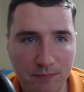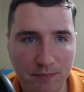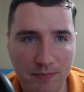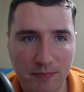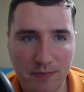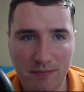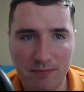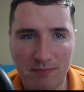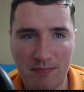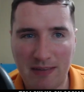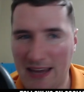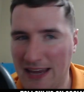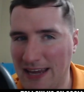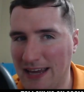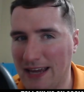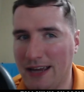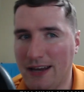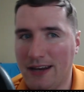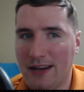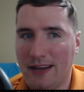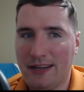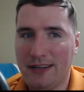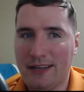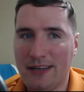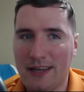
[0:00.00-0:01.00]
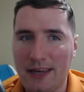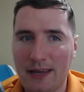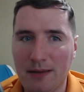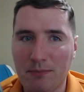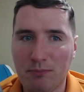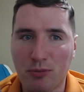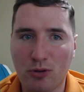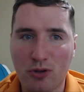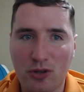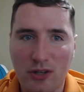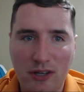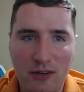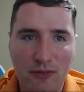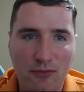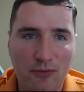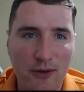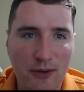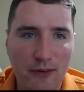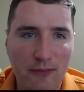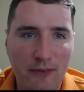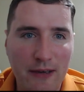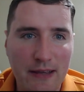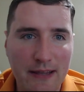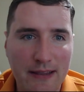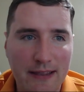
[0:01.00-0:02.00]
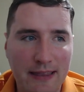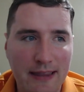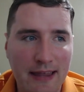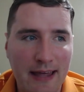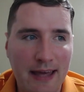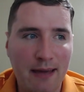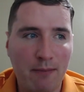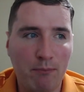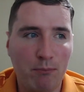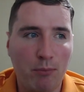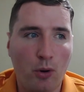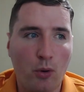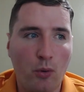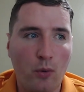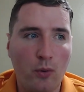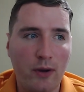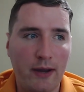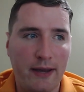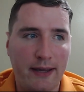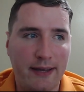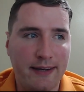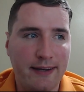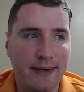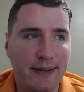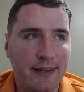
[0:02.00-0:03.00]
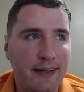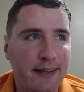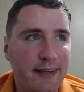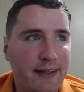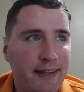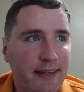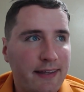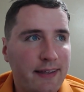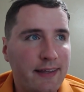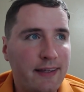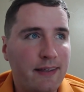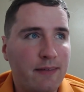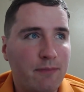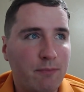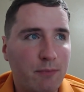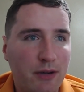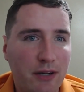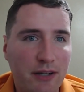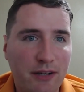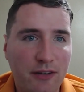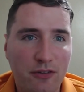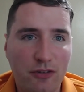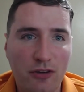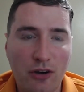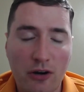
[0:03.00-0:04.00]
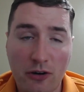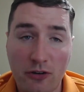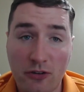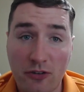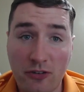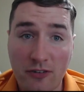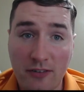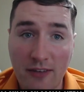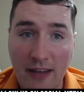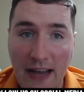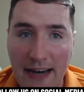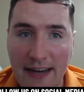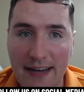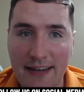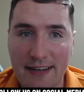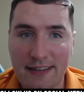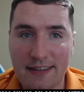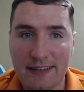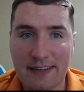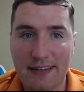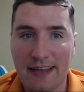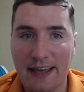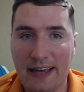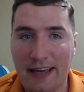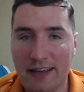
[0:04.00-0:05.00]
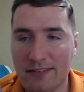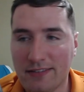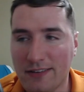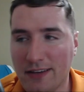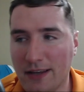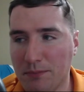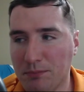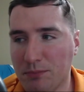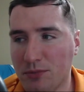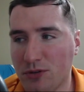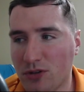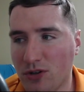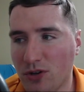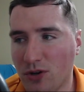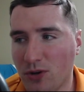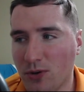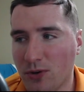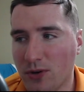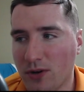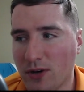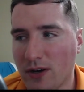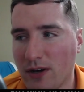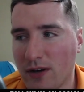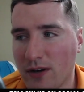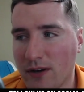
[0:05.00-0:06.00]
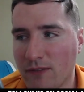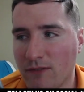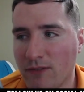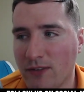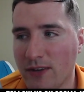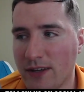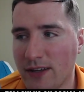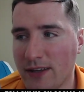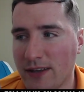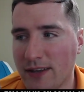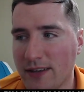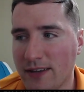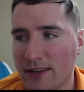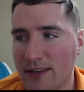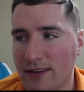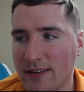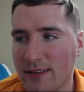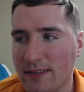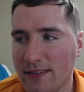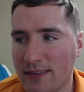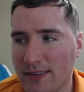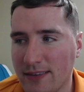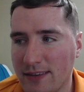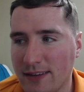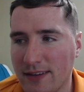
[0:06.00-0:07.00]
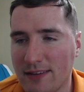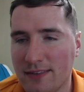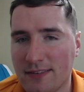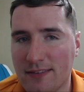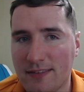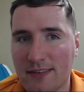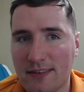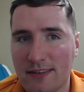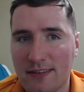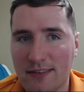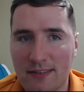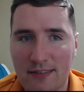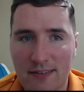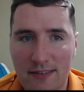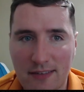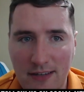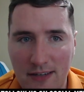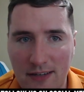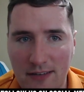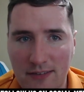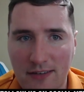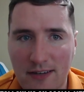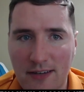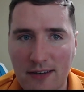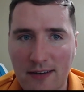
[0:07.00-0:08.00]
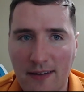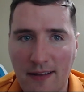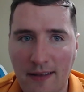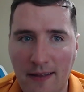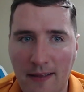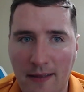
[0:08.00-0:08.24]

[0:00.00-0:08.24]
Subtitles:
Man, I can't believe we've hit that point. But it is our second to last episode of this season